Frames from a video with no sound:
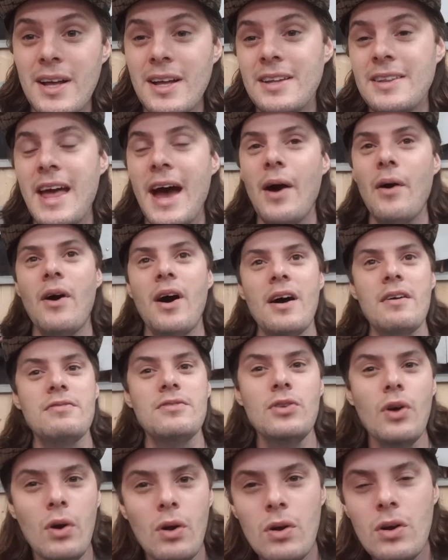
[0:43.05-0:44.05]
Now, I've
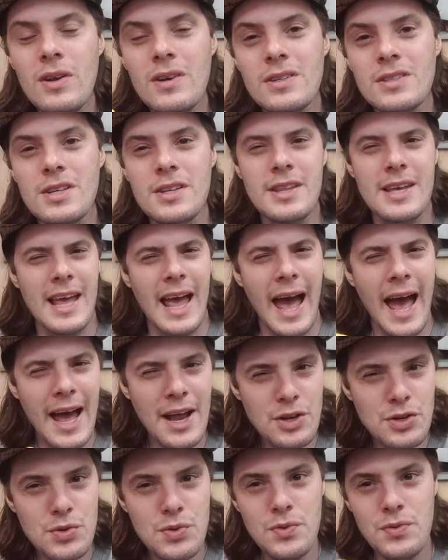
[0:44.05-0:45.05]
not looked at the
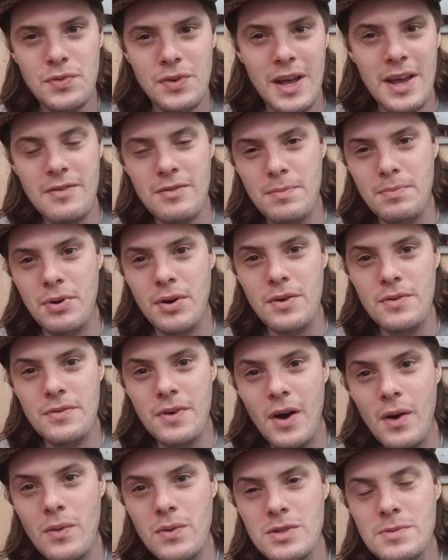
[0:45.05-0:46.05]
actual flavour
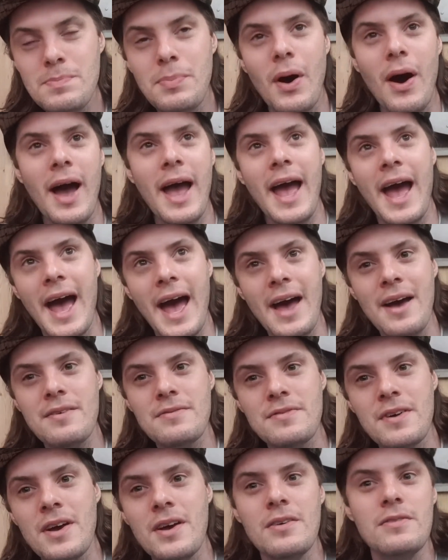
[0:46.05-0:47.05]
profiles, but I
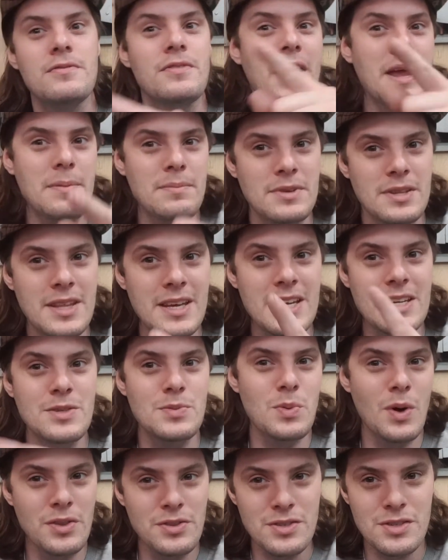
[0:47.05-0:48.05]
have vaped these
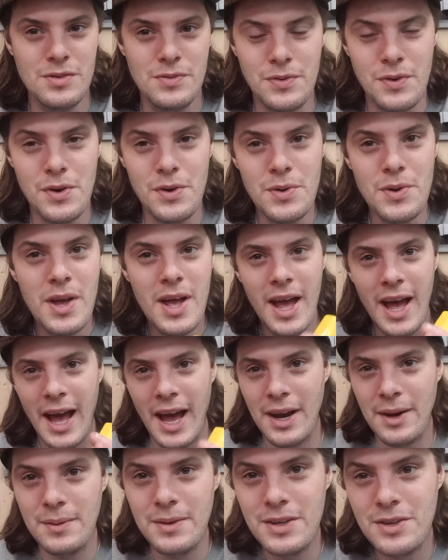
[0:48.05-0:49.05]
once through,
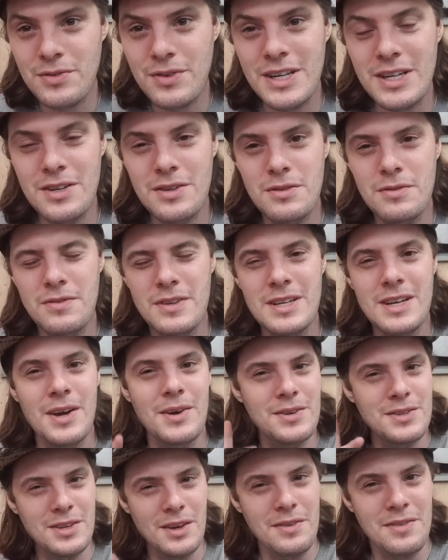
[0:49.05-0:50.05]
and I'm going to redo the video
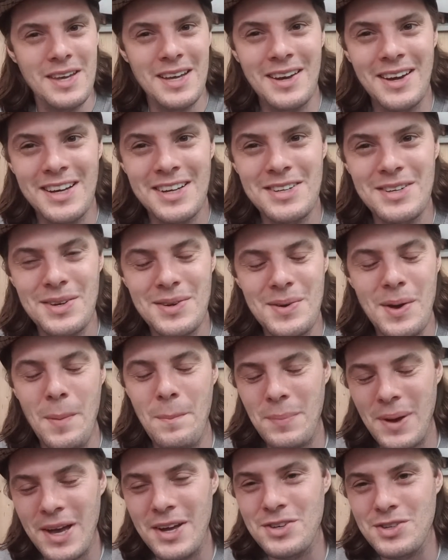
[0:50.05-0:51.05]
because I think I can do a
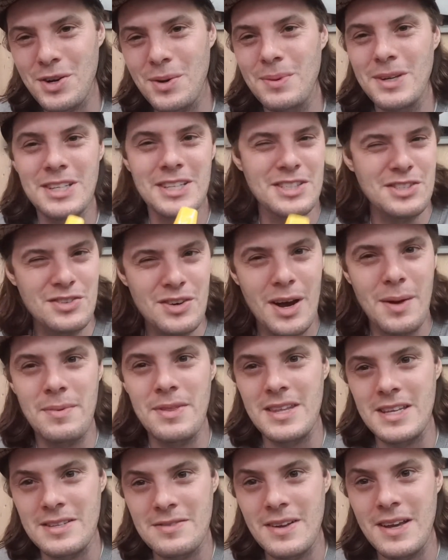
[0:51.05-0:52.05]
better job at describing
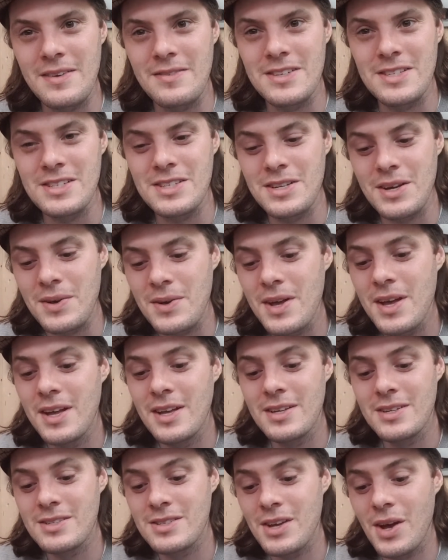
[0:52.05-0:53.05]
these flavours to you.
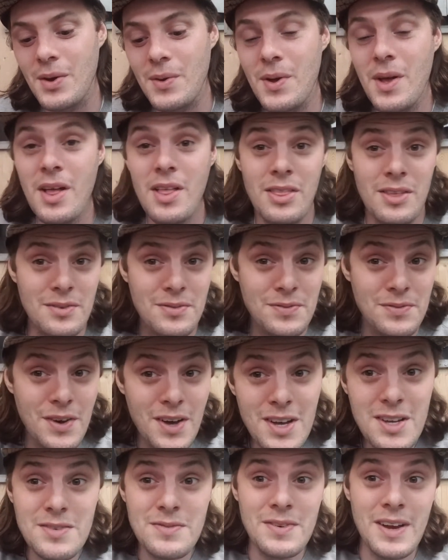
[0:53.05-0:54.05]
So, the
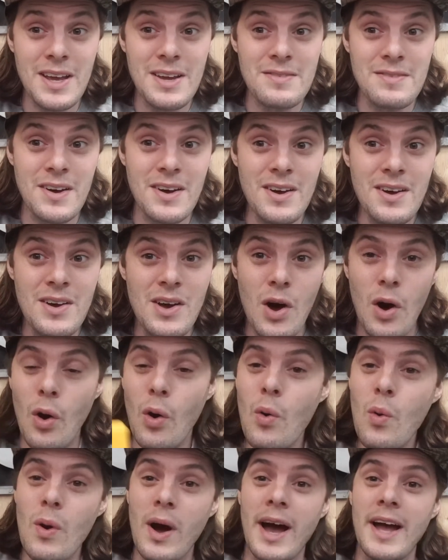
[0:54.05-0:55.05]
first flavour,
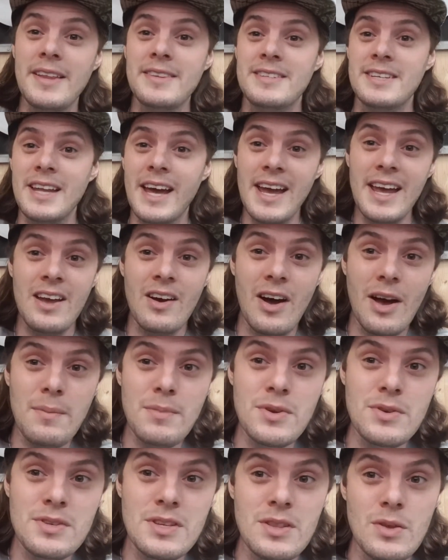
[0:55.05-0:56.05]
oh, and today I'm
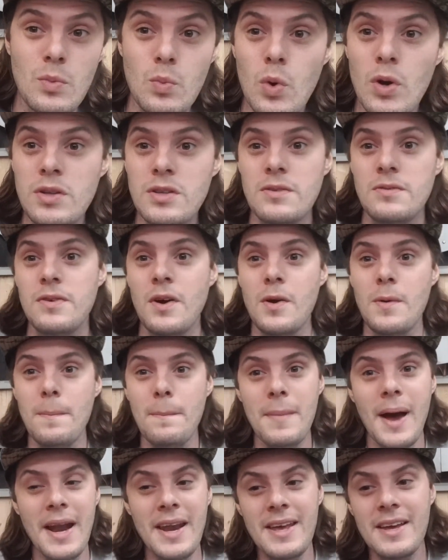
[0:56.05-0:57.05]
using the Waterfoam
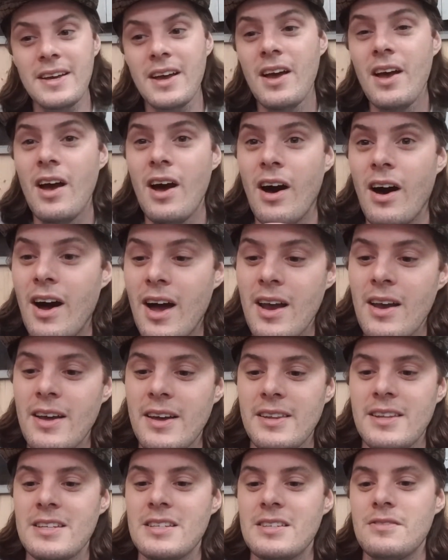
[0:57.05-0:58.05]
Manic. I
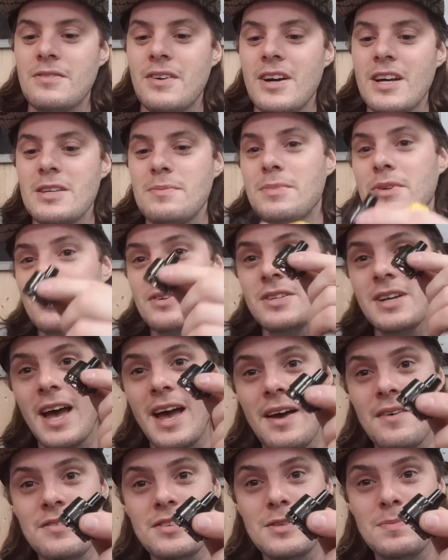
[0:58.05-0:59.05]
like this device because I
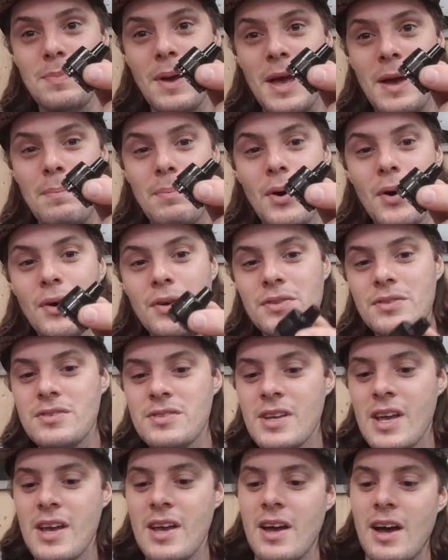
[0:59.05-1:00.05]
have spare
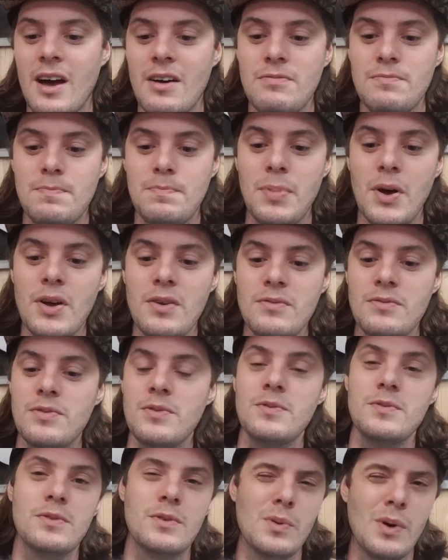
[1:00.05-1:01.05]
pods. I've burnt
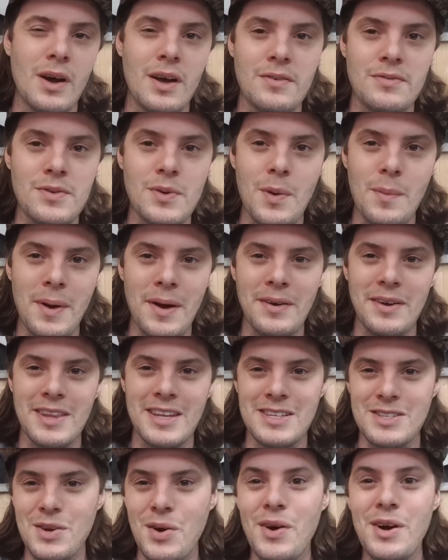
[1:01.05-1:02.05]
through quite a few amount of
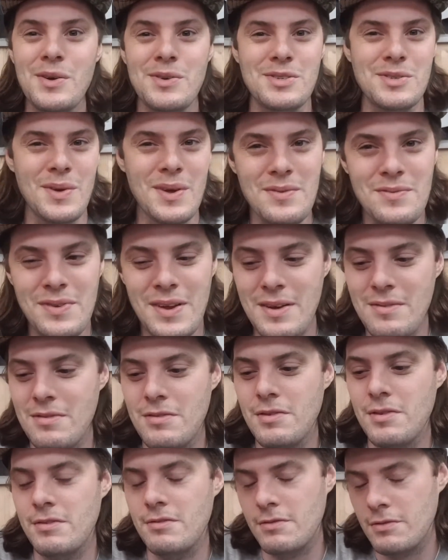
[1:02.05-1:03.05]
these coils doing
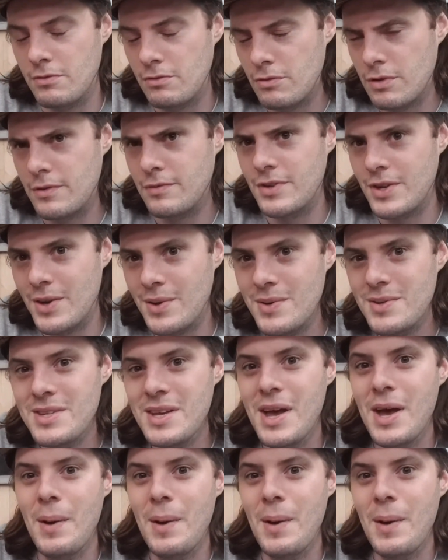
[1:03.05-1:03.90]
flavour reviews.